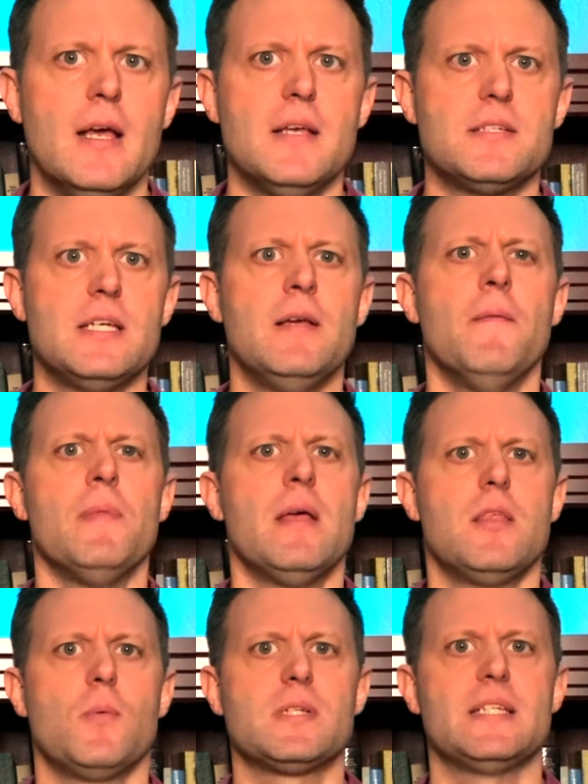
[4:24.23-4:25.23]
See,
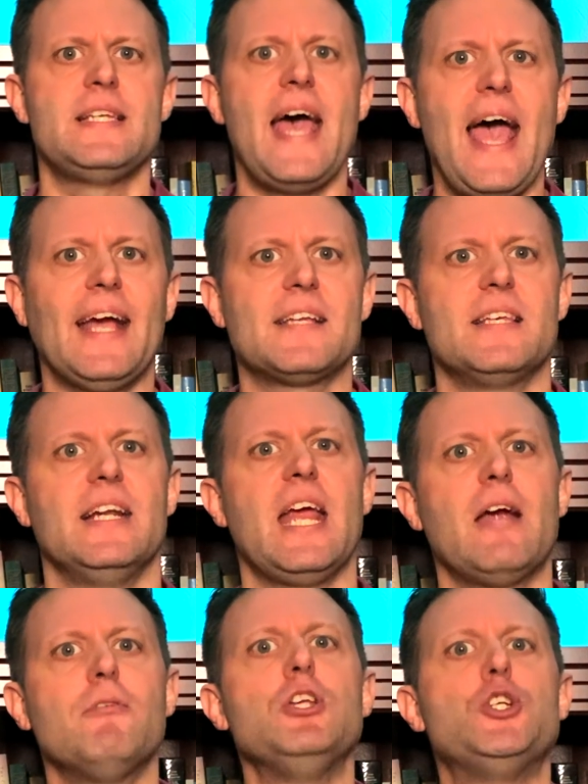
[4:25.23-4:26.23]
there was a tax that
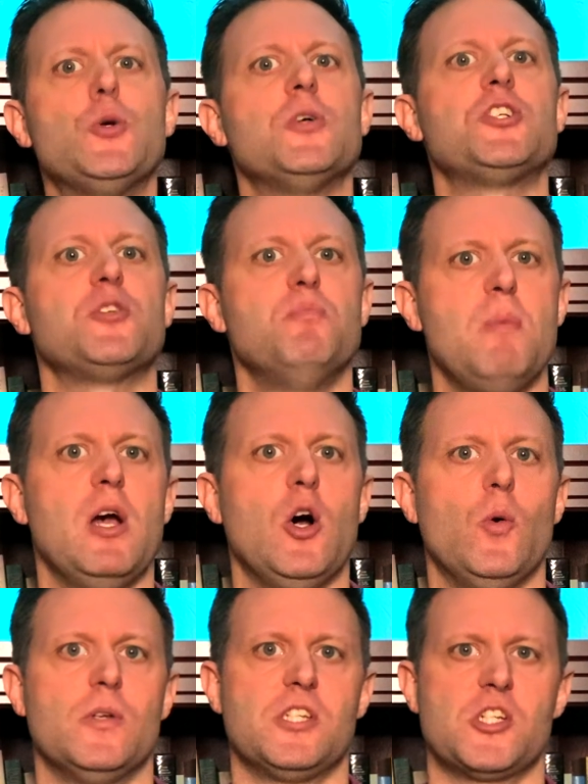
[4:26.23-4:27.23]
every Jewish
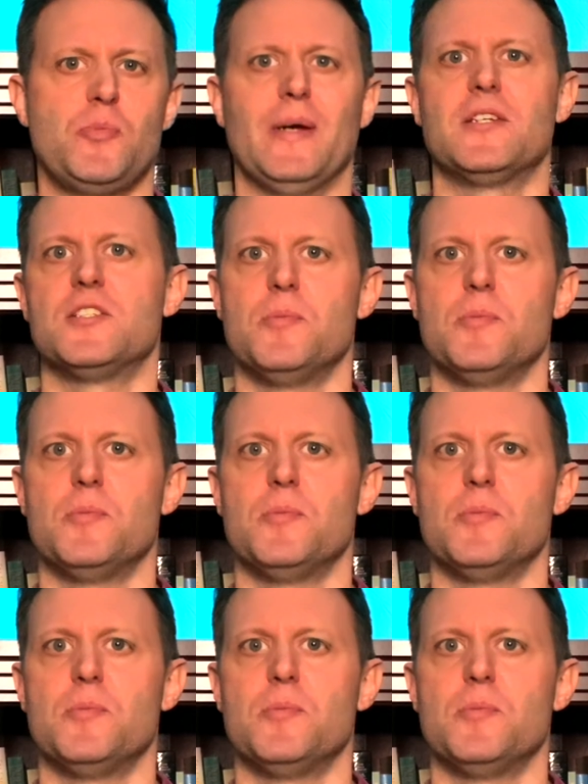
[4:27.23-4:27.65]
male was expected